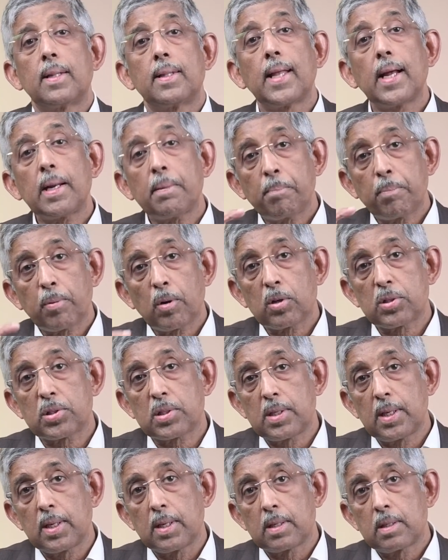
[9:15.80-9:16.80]
that
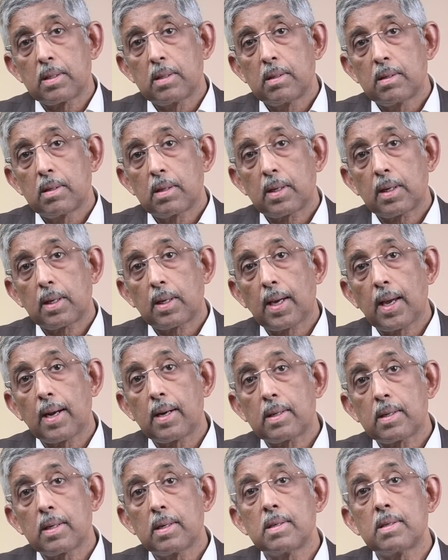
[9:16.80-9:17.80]
prostate
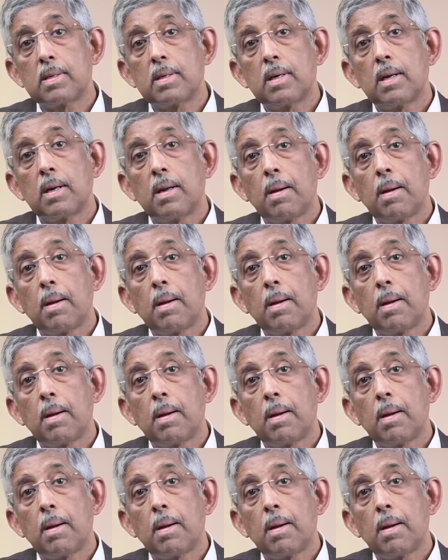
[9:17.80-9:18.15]
can turn